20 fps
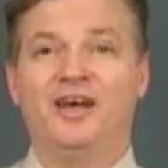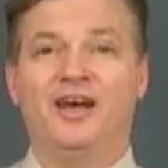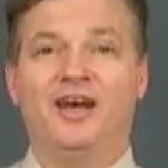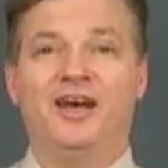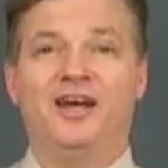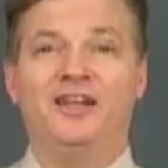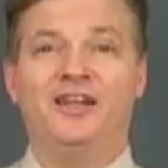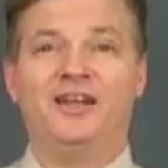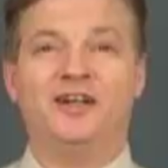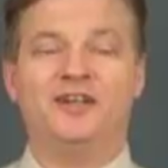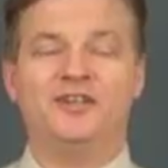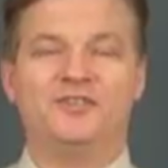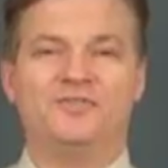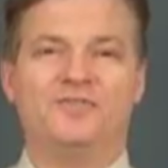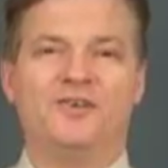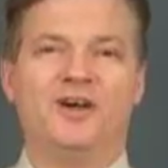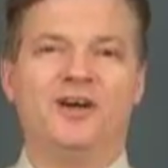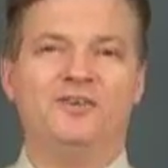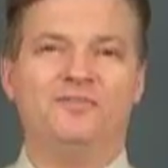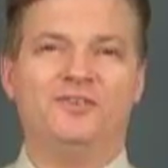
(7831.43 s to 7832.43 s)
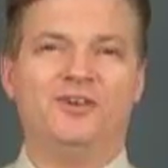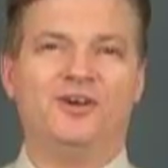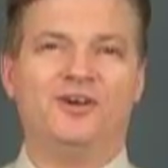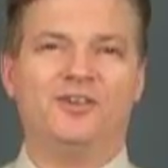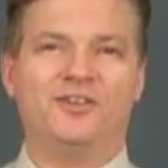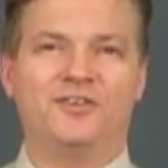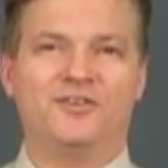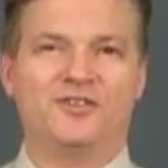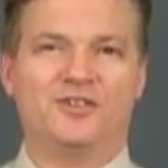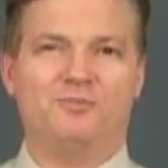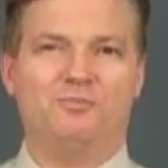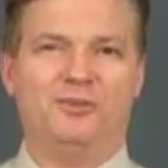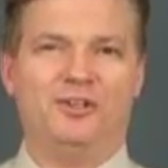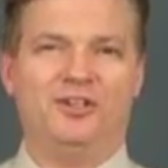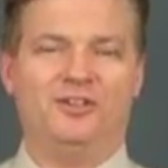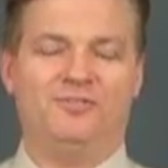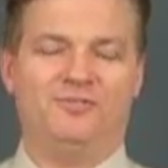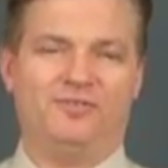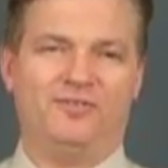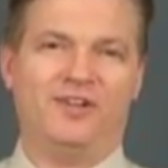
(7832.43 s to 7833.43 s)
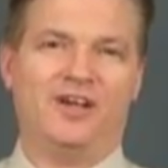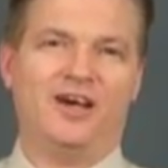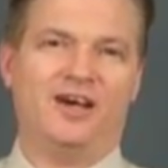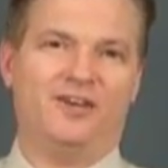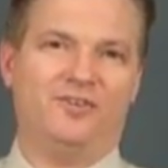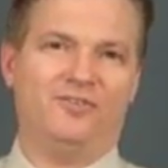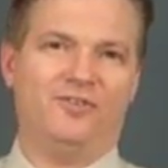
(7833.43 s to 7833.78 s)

and then it's $5 a minute flat